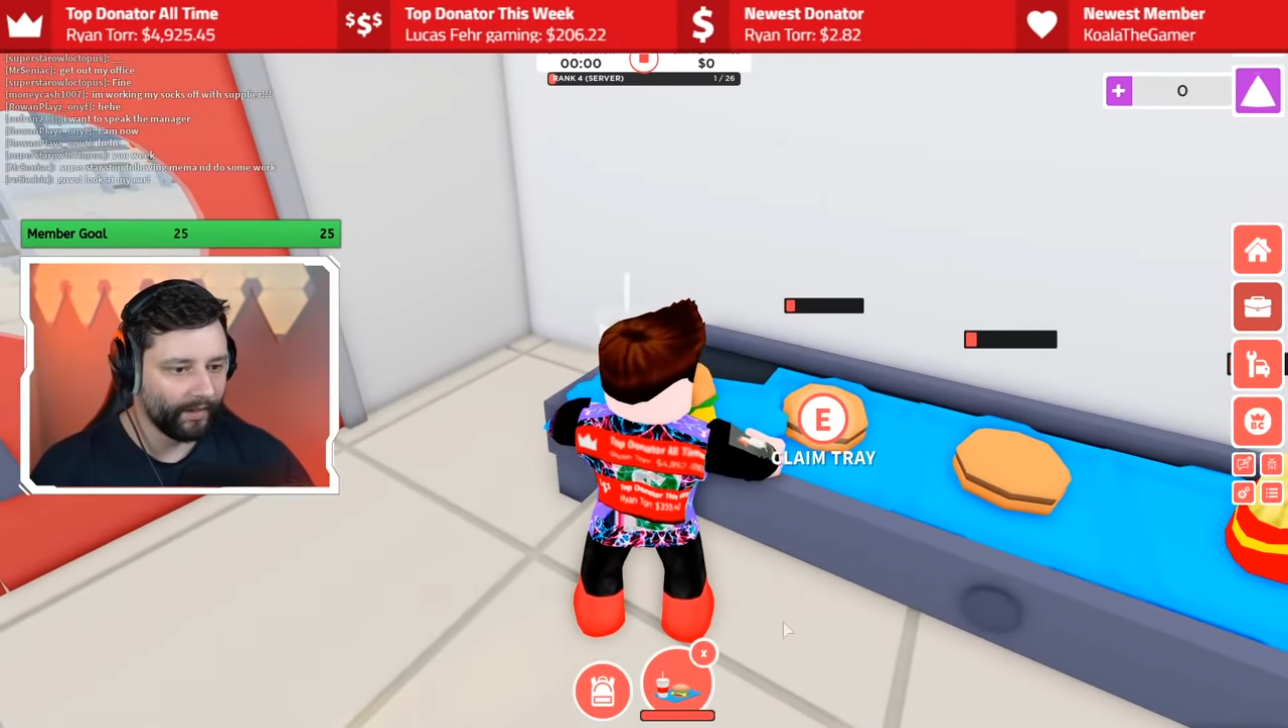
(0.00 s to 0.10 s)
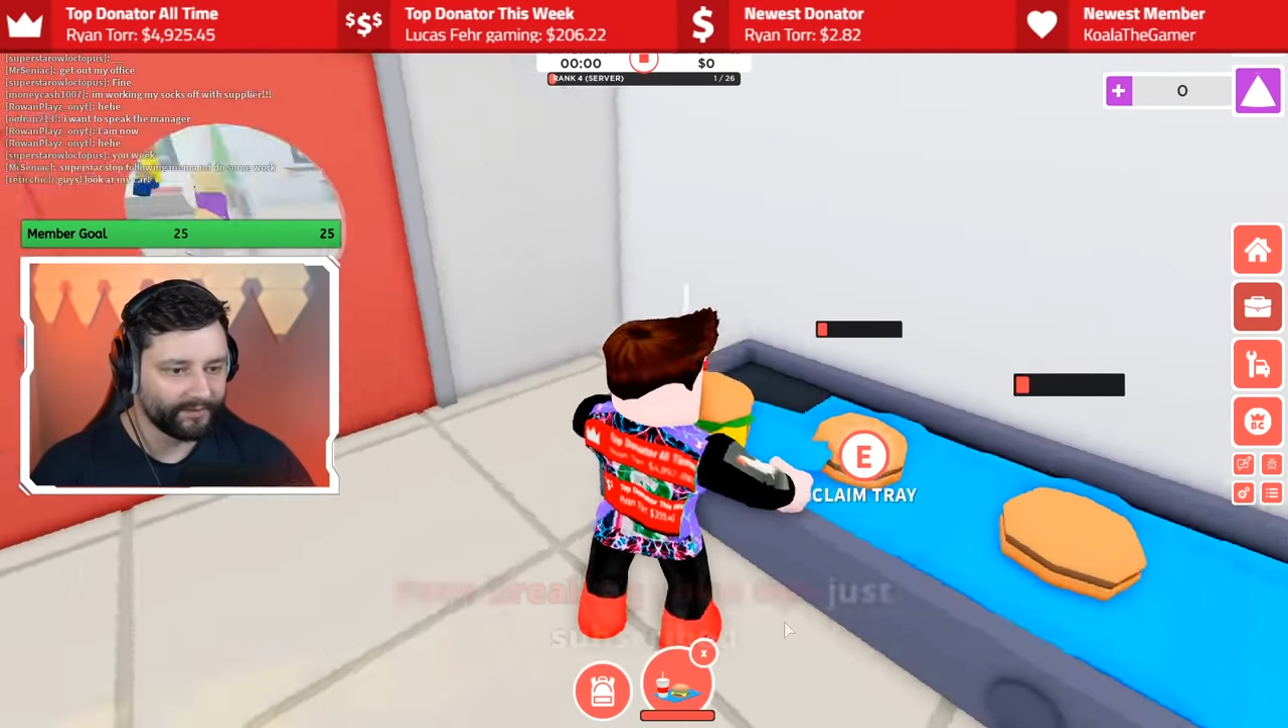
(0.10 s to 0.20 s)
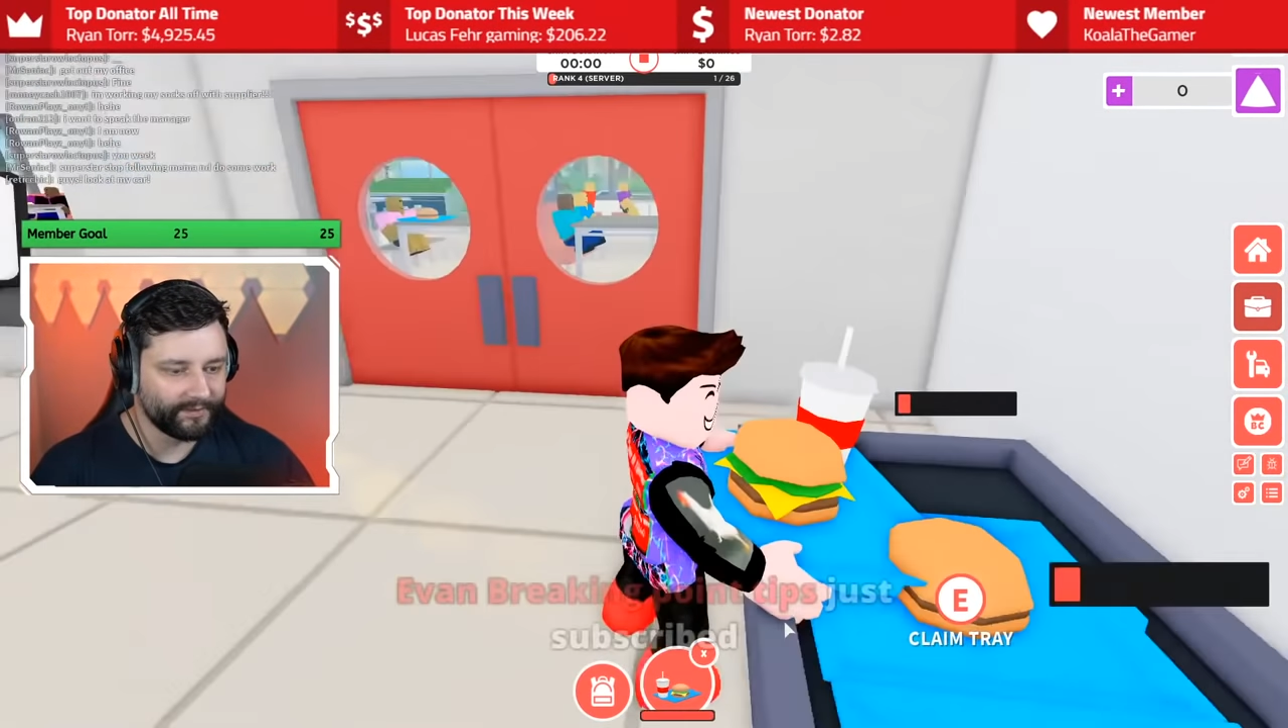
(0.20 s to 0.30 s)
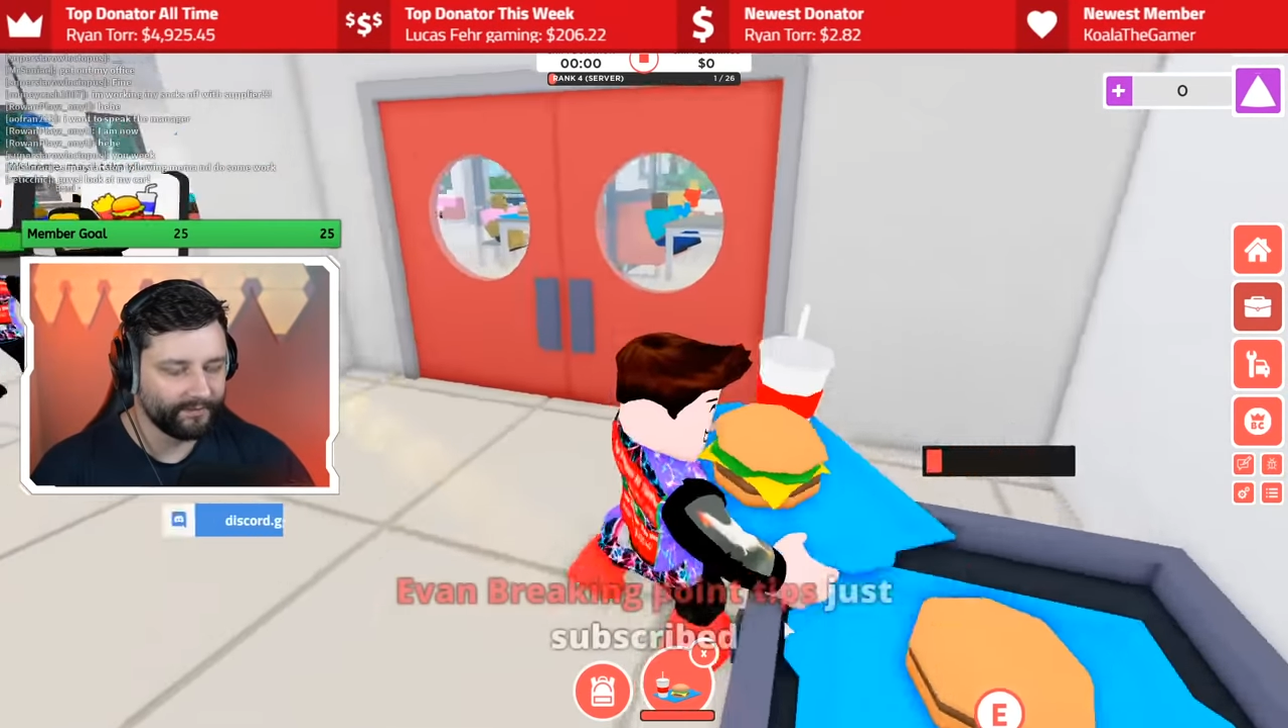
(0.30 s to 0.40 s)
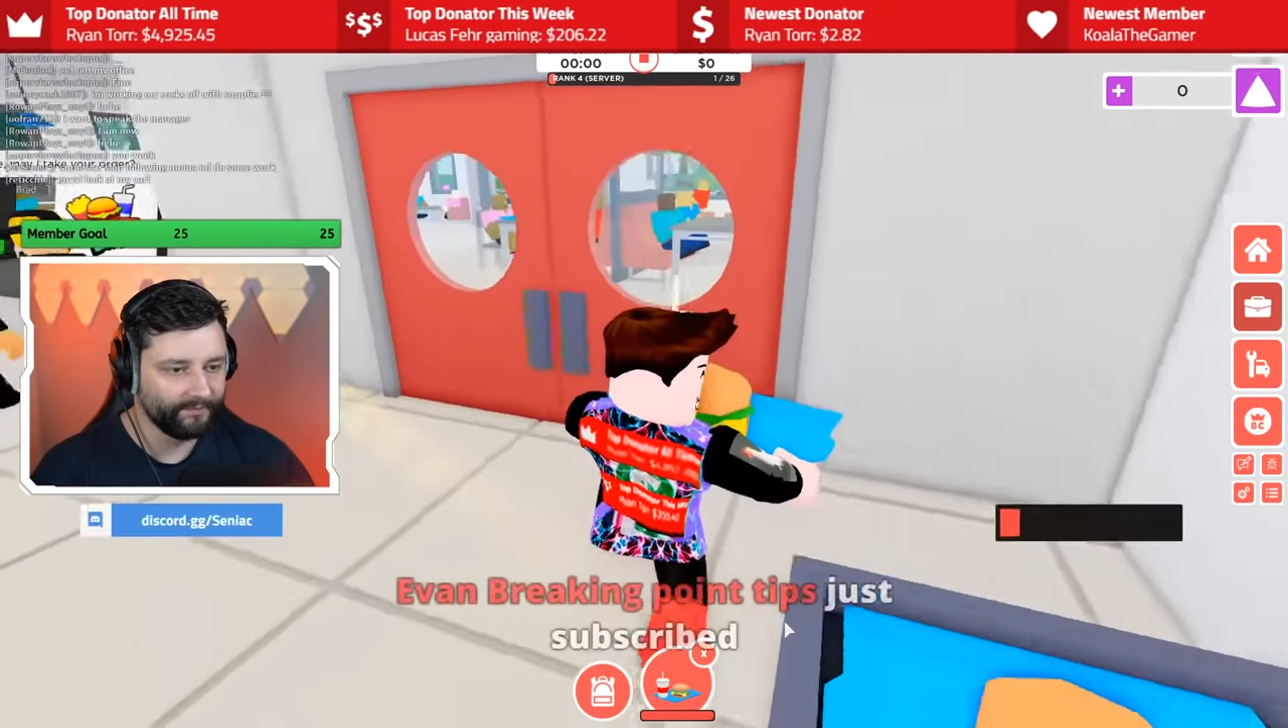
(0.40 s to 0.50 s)

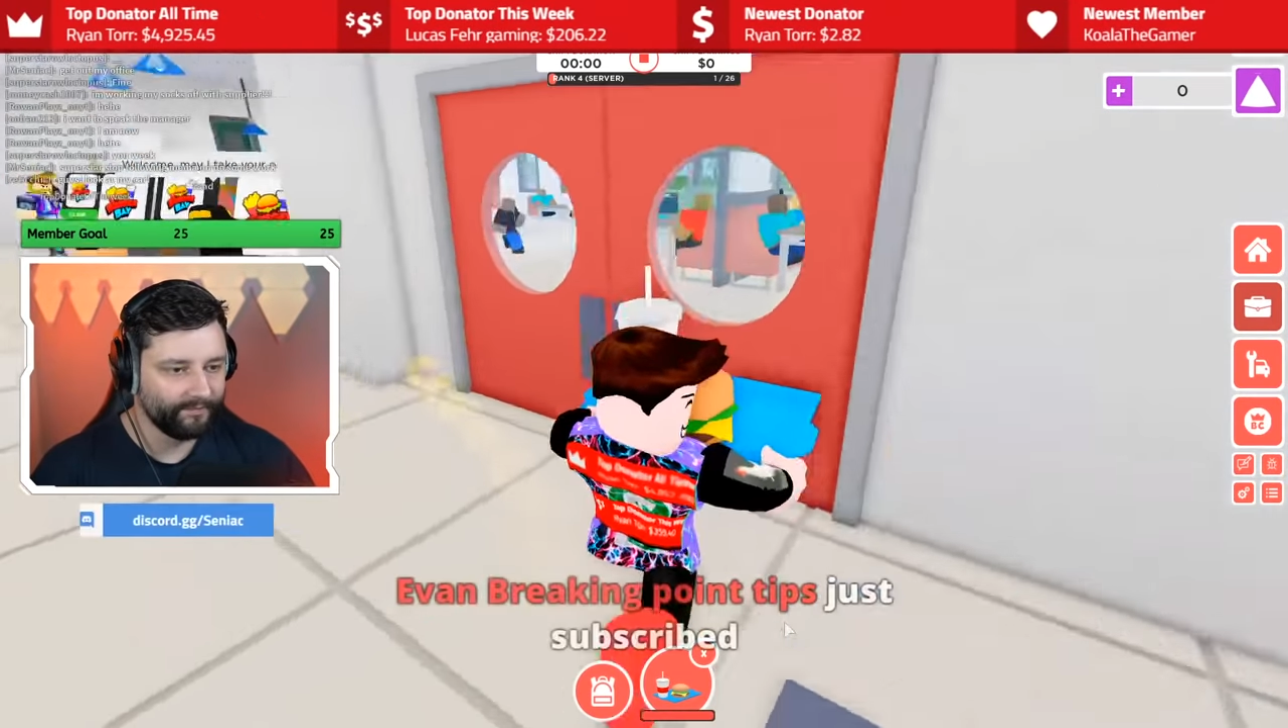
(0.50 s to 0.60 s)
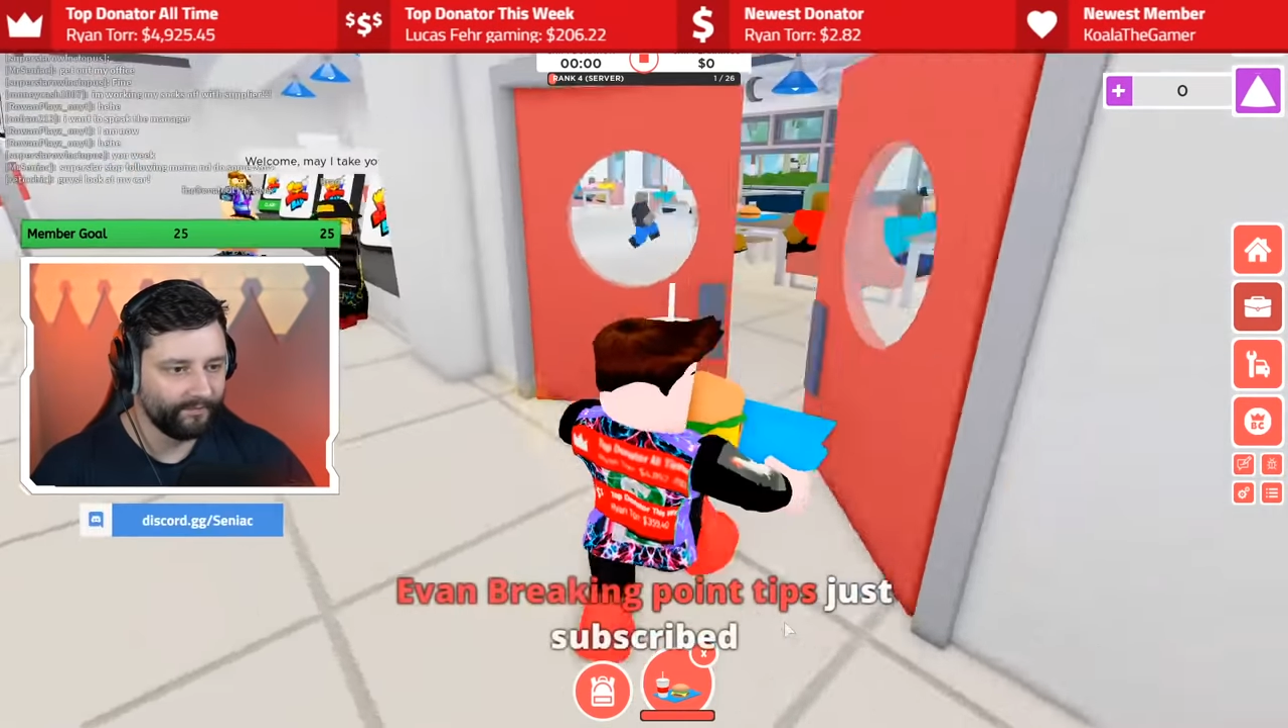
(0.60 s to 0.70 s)
boss.